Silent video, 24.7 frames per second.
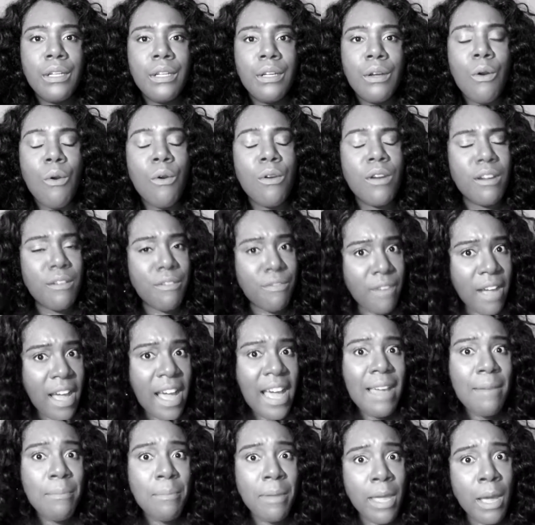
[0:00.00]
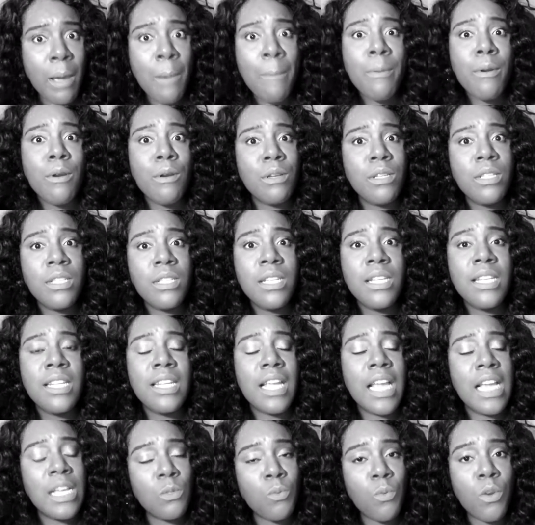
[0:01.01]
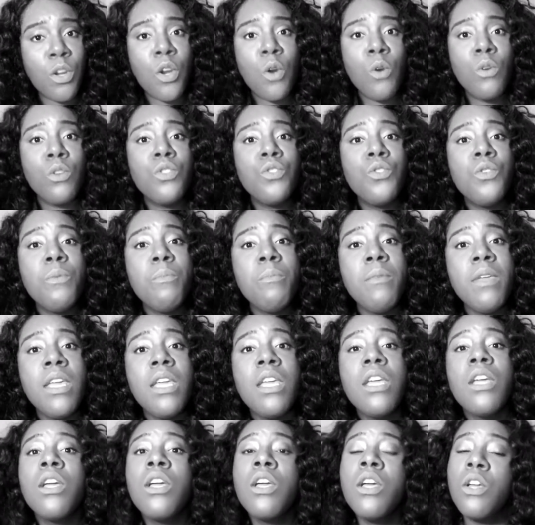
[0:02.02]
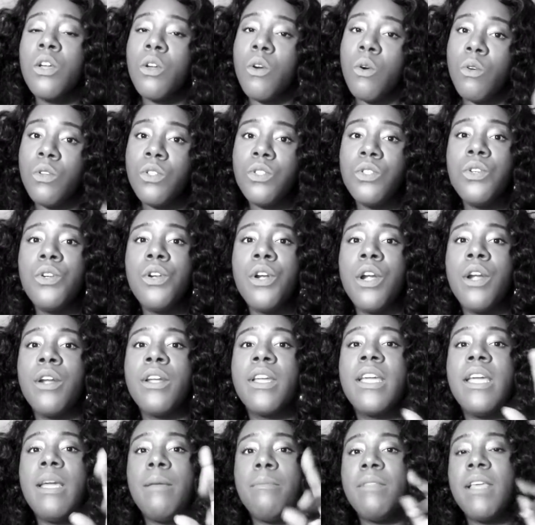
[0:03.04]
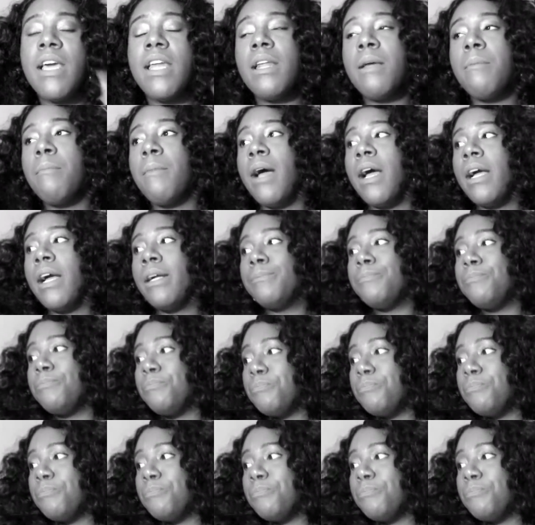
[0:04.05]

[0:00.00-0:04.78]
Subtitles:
on a 5-pound person, because what goes through me goes through her. Keep that in mind.